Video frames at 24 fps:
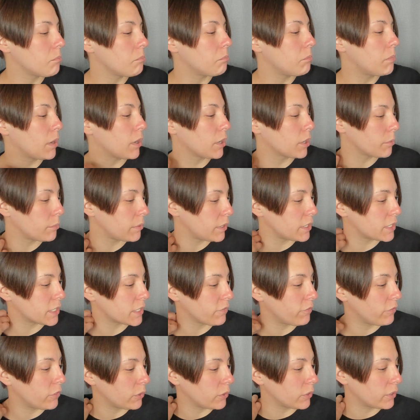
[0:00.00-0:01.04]
Barbie's
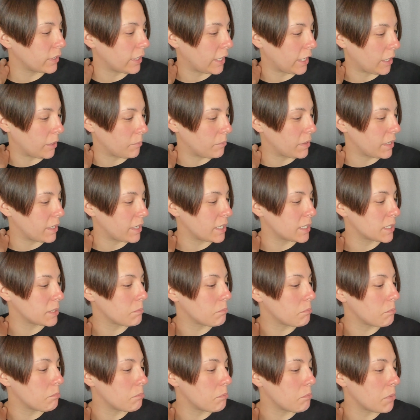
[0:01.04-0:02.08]
full name is
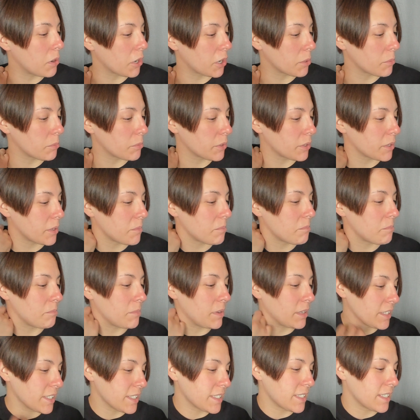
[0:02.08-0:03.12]
Barbara
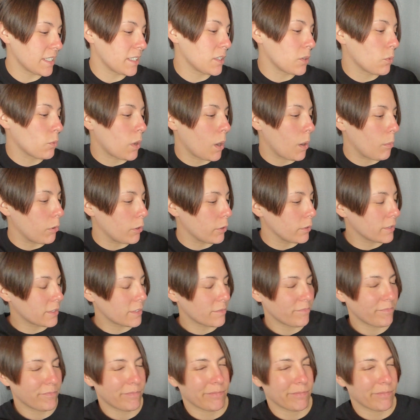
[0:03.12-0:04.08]
Millicent Roberts.